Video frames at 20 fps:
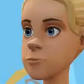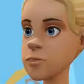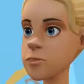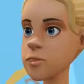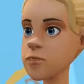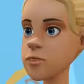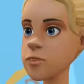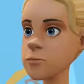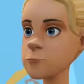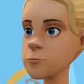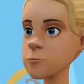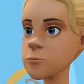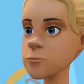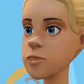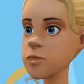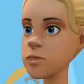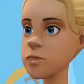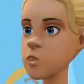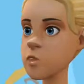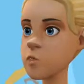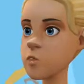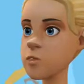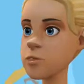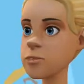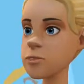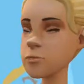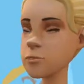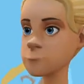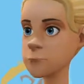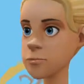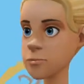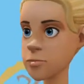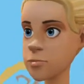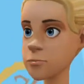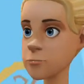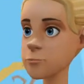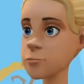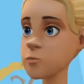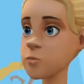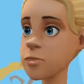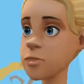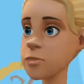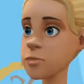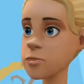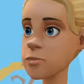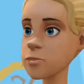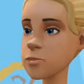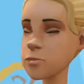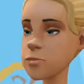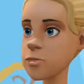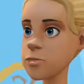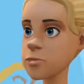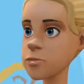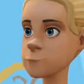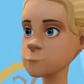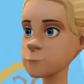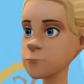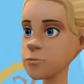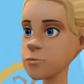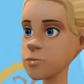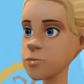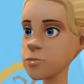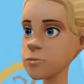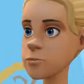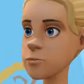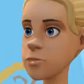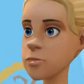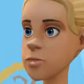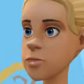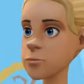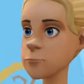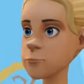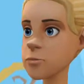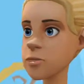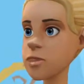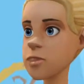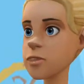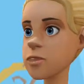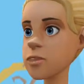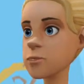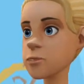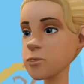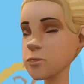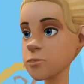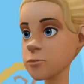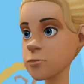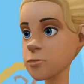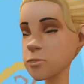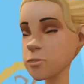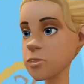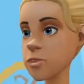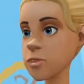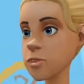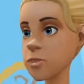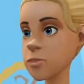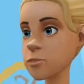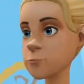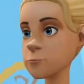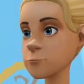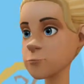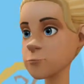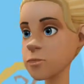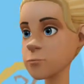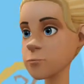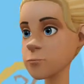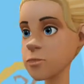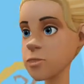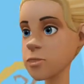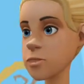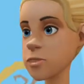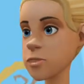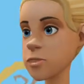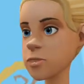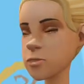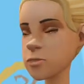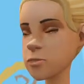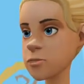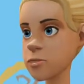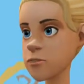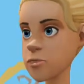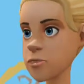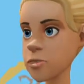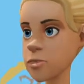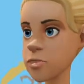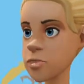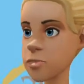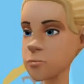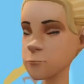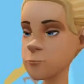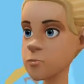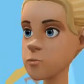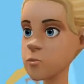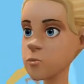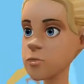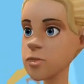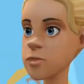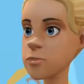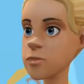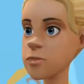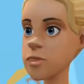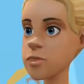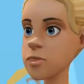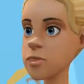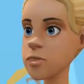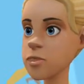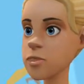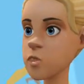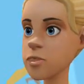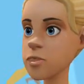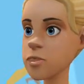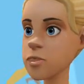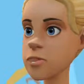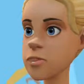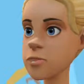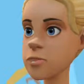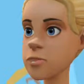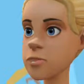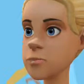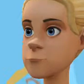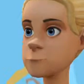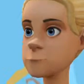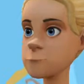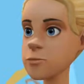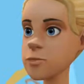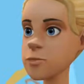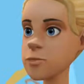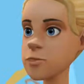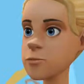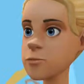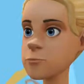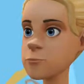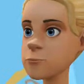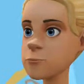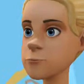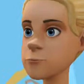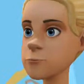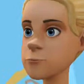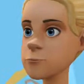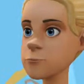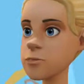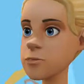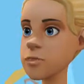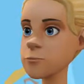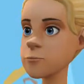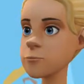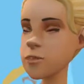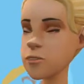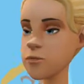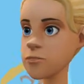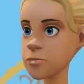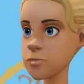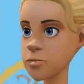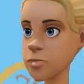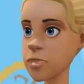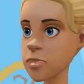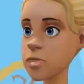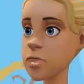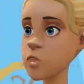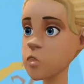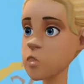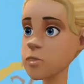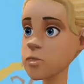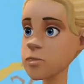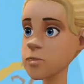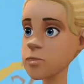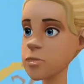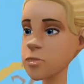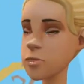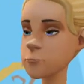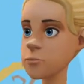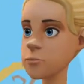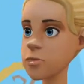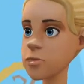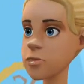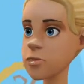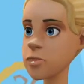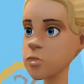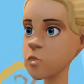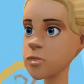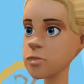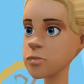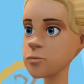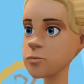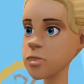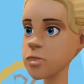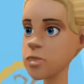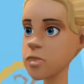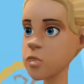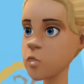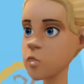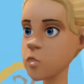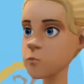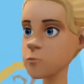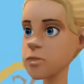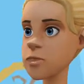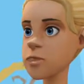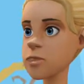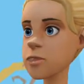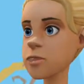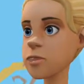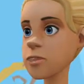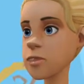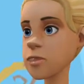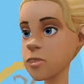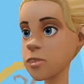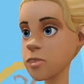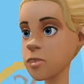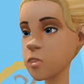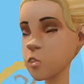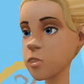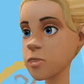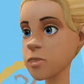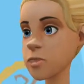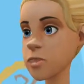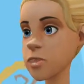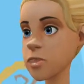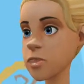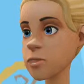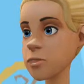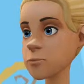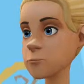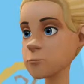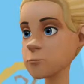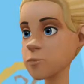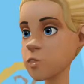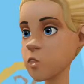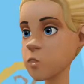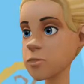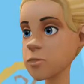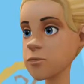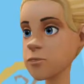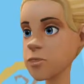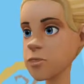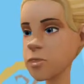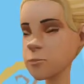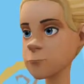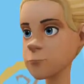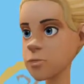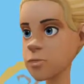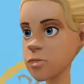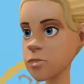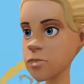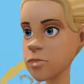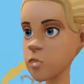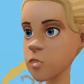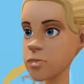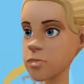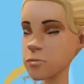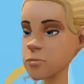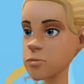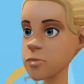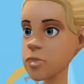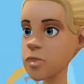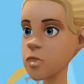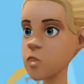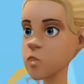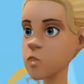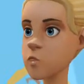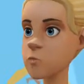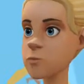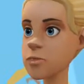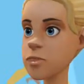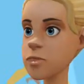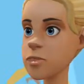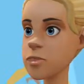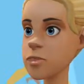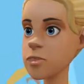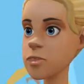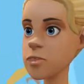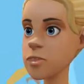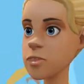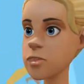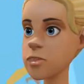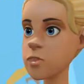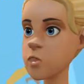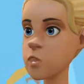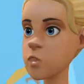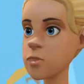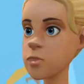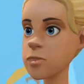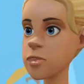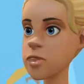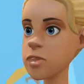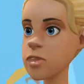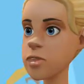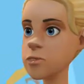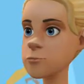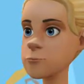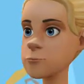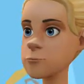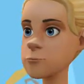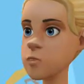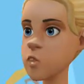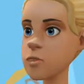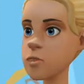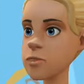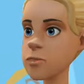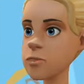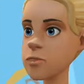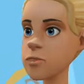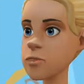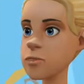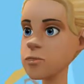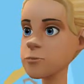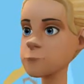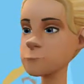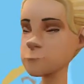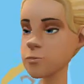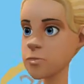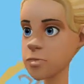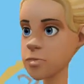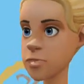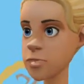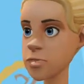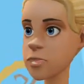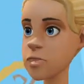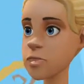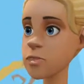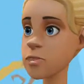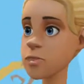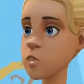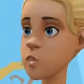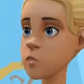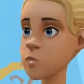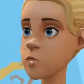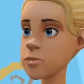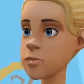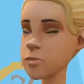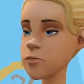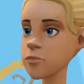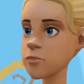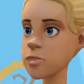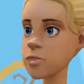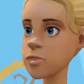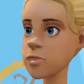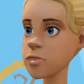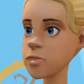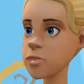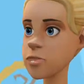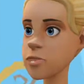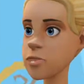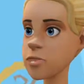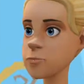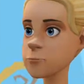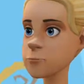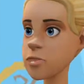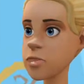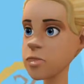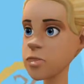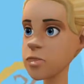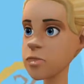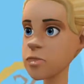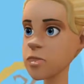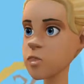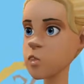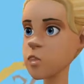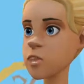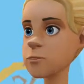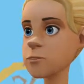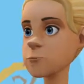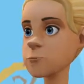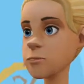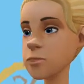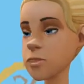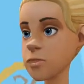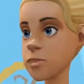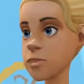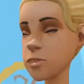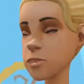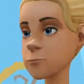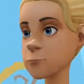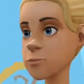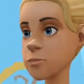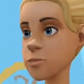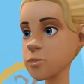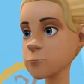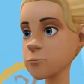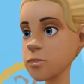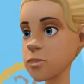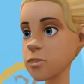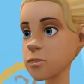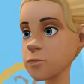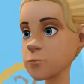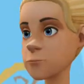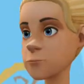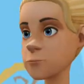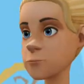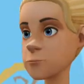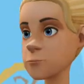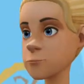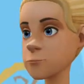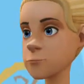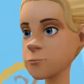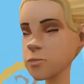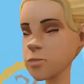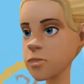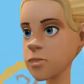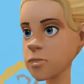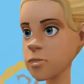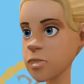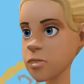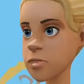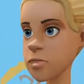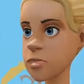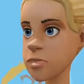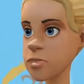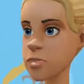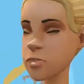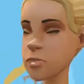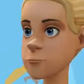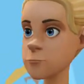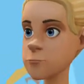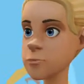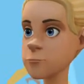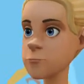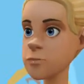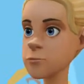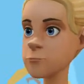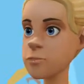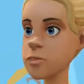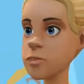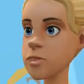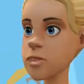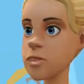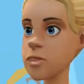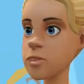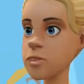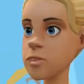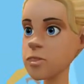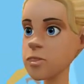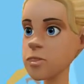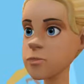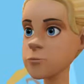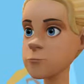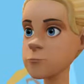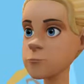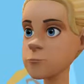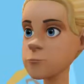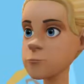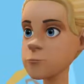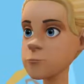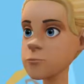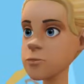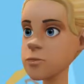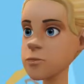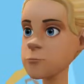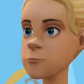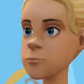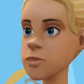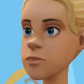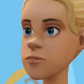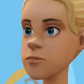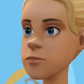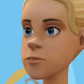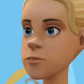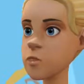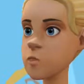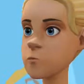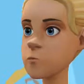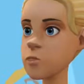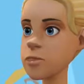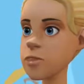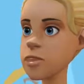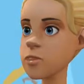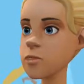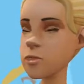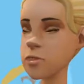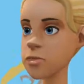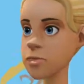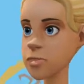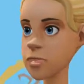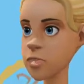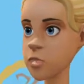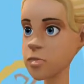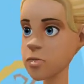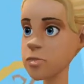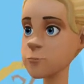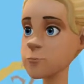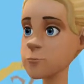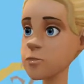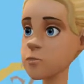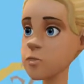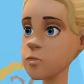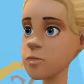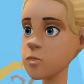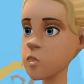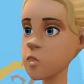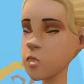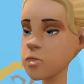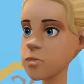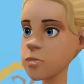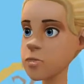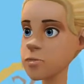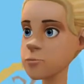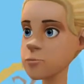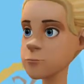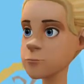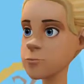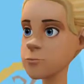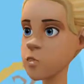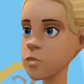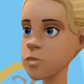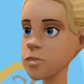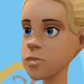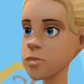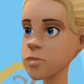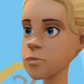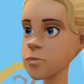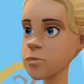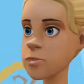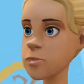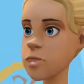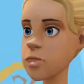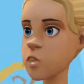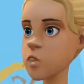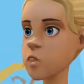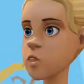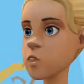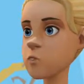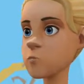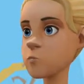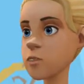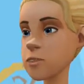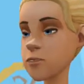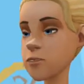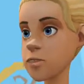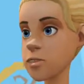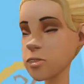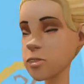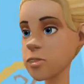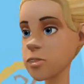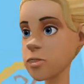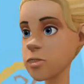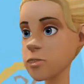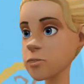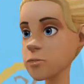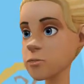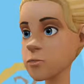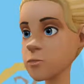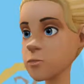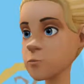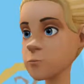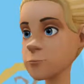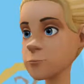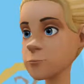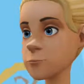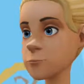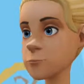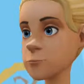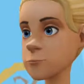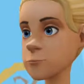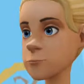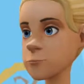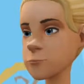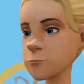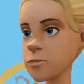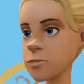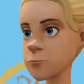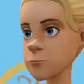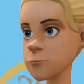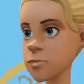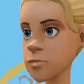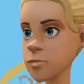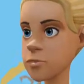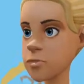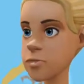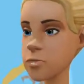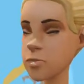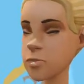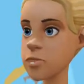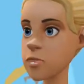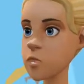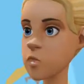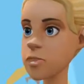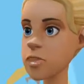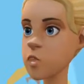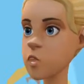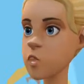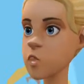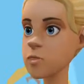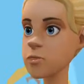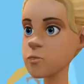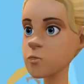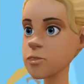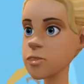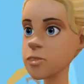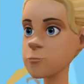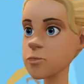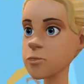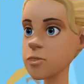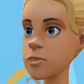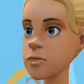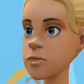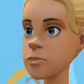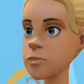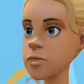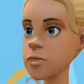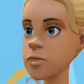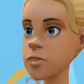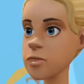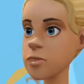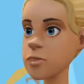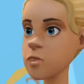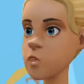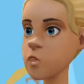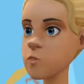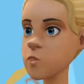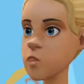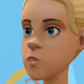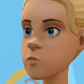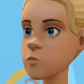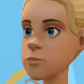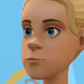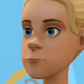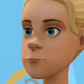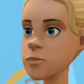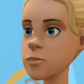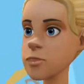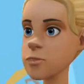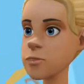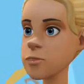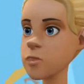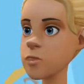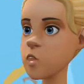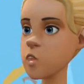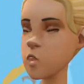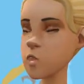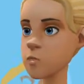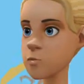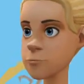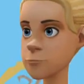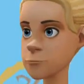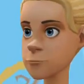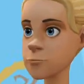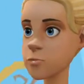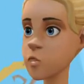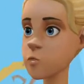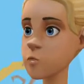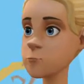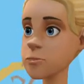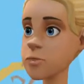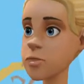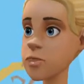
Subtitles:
even people whose transplants go exactly as planned can experience anxiety, depression, and difficult emotions related to their transplant. They may find it harder than expected to adhere to new medication routines, or have expected to adhere to new medication routines, or has transportation issues that affect their ability to keep medical appointments. Their relationships may be strained. They may have trouble returning to their prior work, or adjusting to new professional roles. Some may struggle with ongoing mental health issues or substance use, or be in